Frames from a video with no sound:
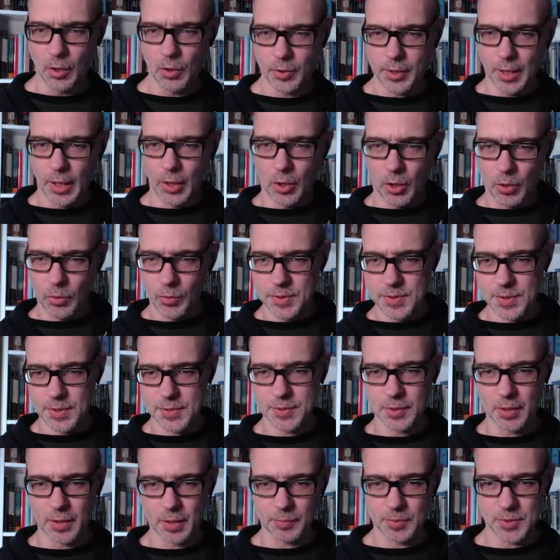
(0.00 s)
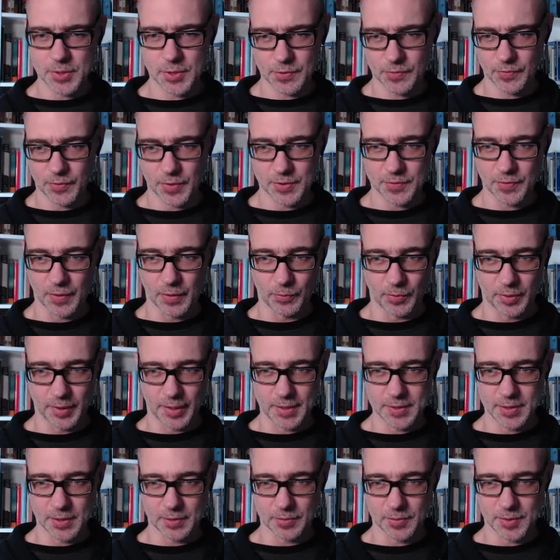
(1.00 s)
okay. Always the starting position of the strike. Well,
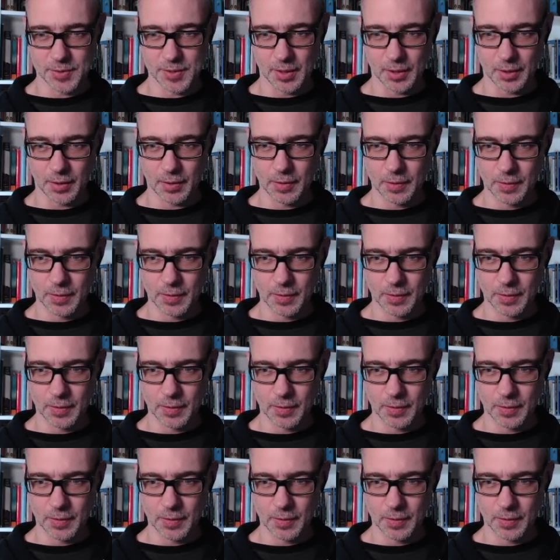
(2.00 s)
that's interesting.